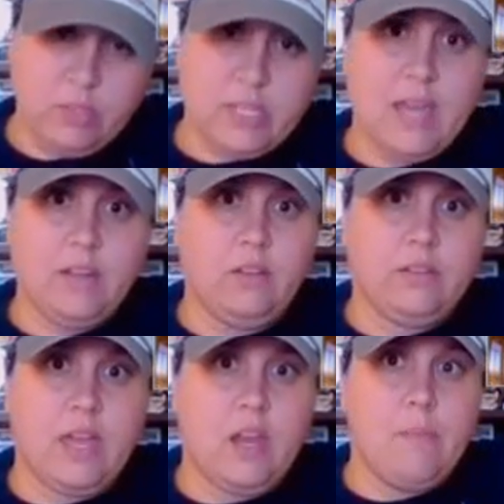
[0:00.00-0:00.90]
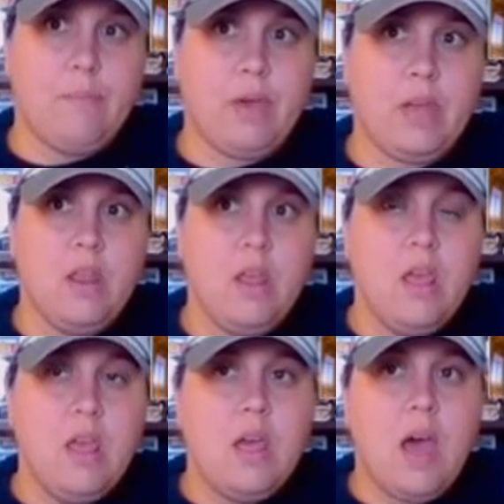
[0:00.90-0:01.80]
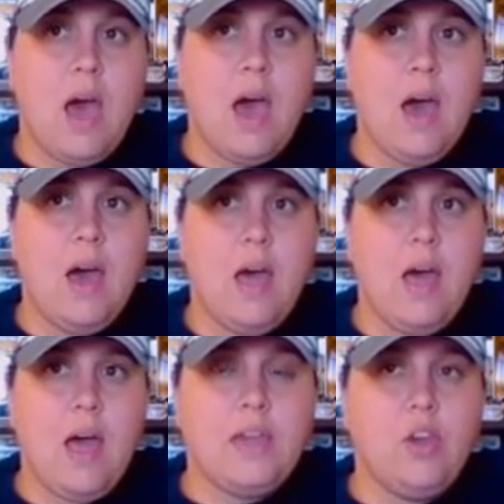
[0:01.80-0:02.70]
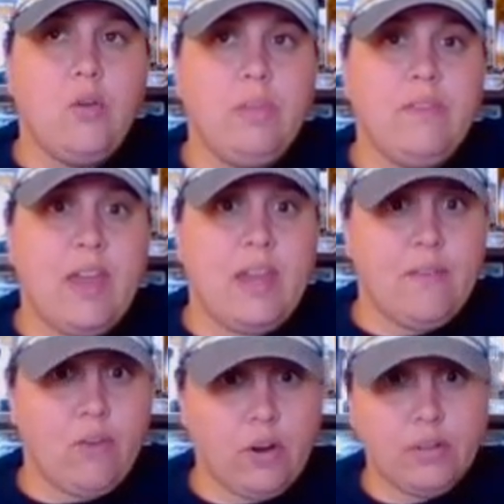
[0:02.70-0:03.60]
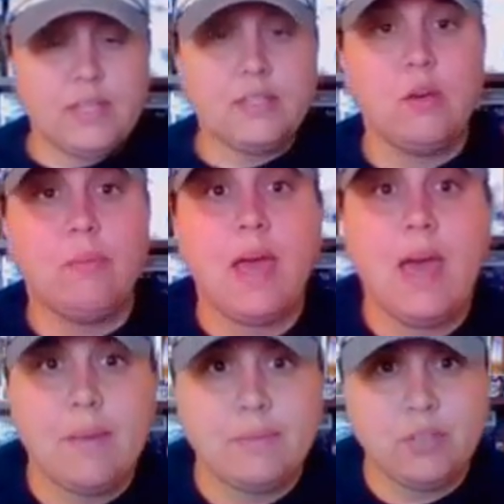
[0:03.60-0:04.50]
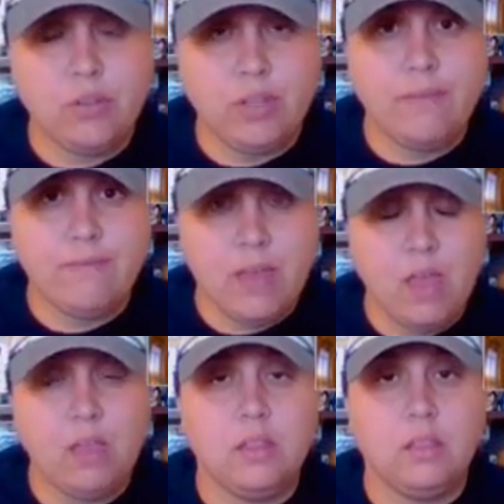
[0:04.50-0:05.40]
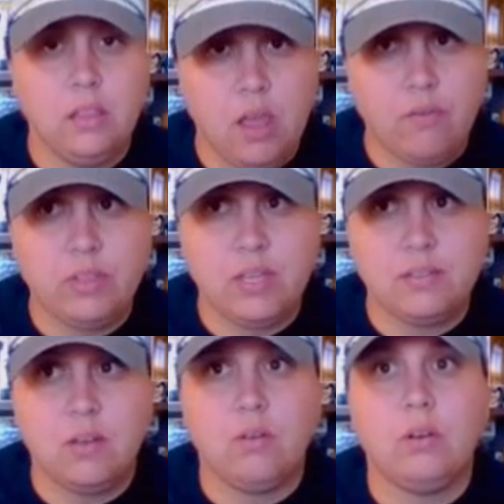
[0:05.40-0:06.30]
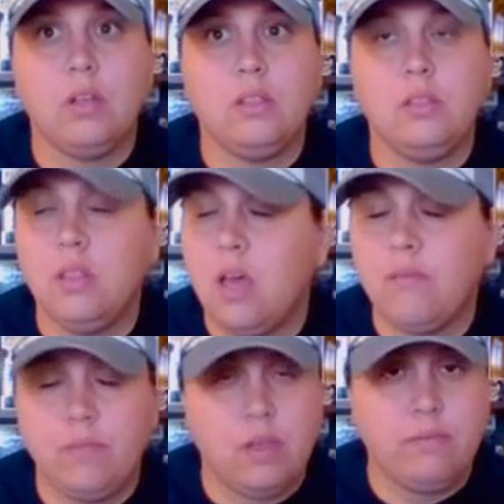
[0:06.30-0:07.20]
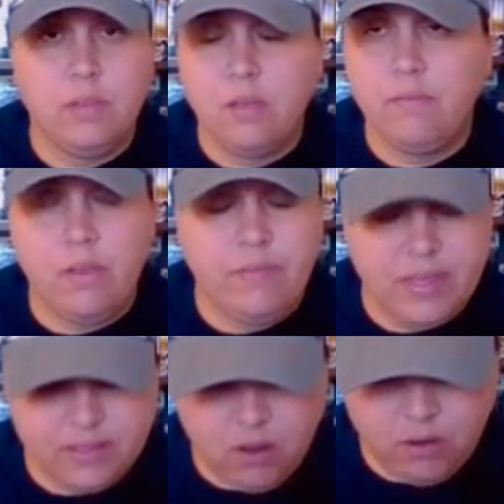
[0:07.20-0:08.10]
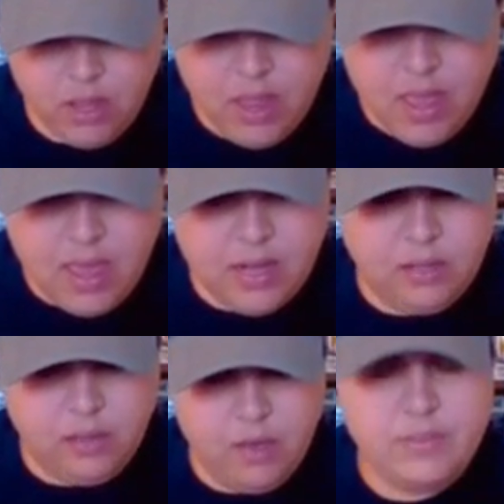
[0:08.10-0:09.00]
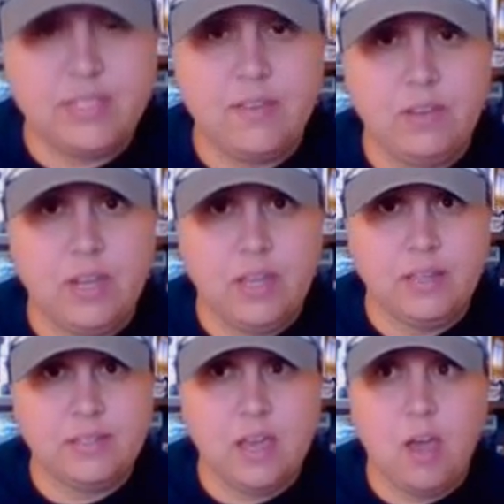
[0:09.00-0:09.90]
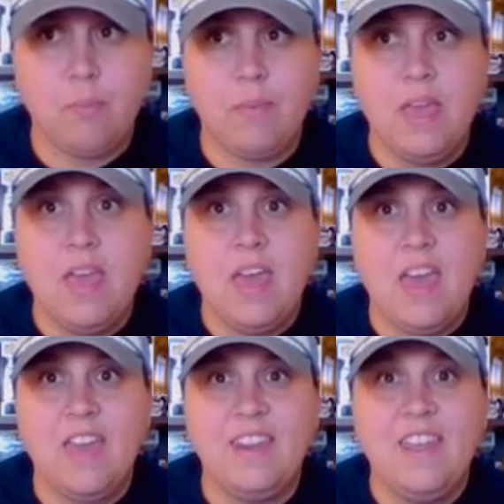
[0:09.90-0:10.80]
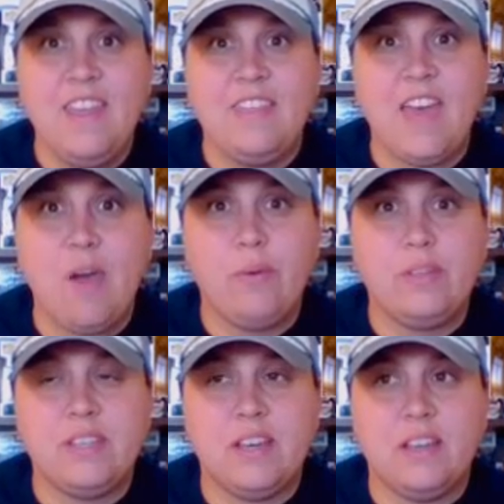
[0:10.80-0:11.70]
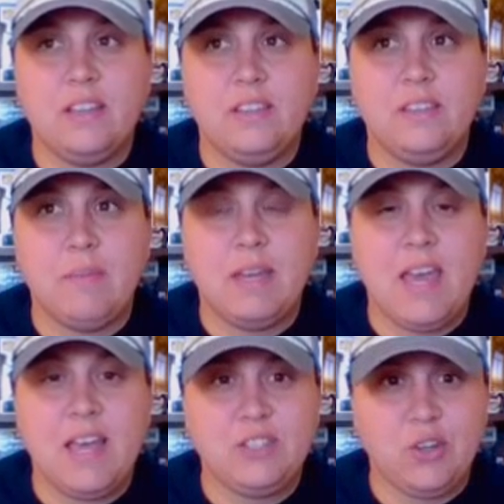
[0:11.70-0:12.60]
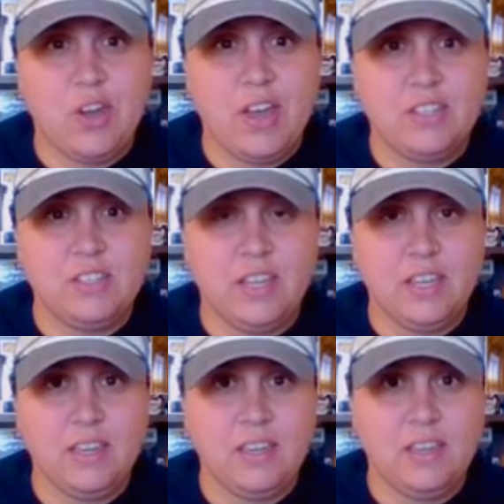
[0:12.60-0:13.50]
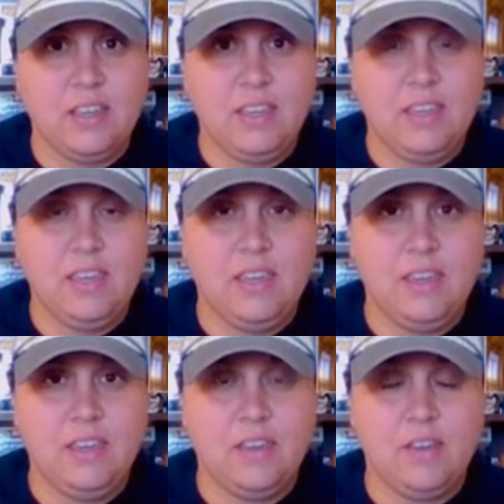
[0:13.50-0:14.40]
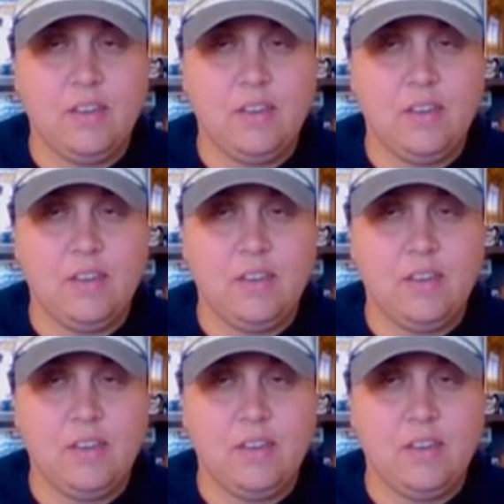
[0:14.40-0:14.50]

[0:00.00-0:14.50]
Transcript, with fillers: which I had to look that up, but I I don't believe I had ever heard that song, but I absolutely fell in love with that song. Love, love, love, love that song, and I love Stevie Nicks. Um, and that was uh, my dad's crush. Like, he